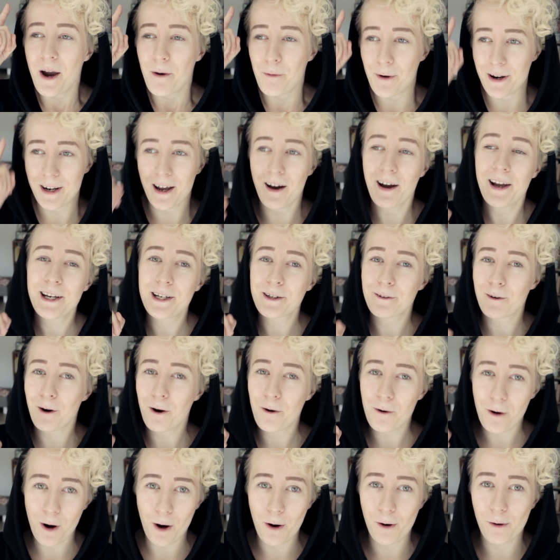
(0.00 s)
When I
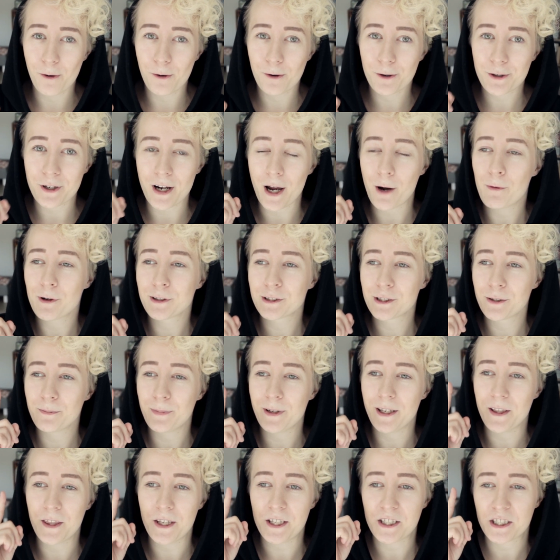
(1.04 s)
grow old, I want to
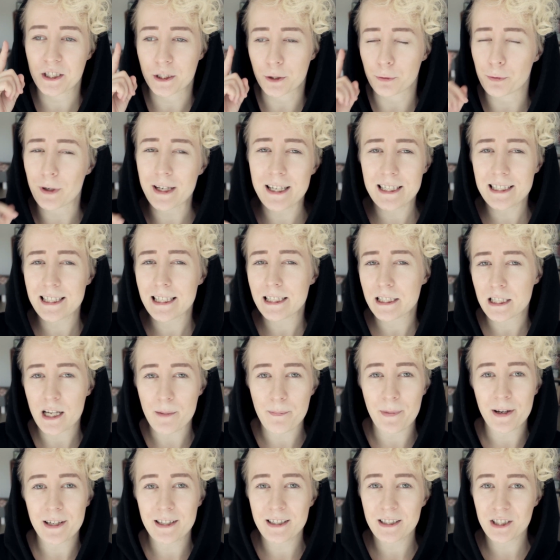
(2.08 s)
be this crazy
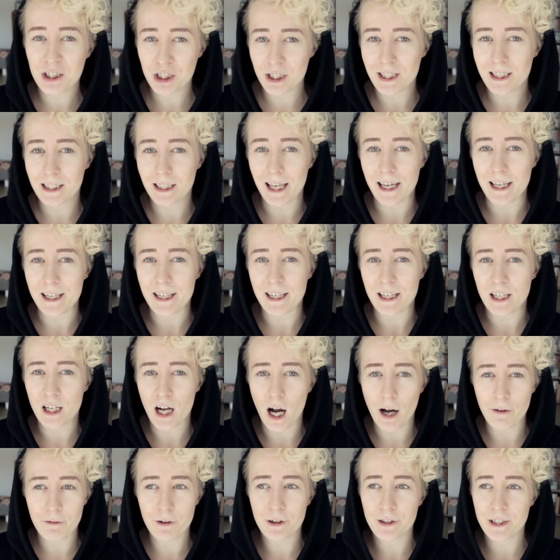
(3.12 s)
Japanese chin lady
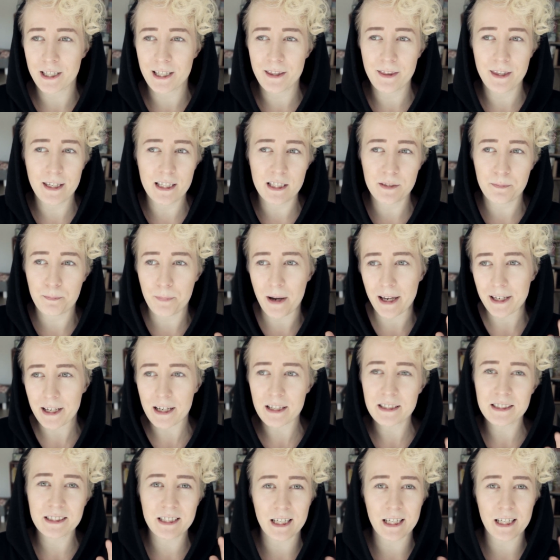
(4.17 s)
covered in these badass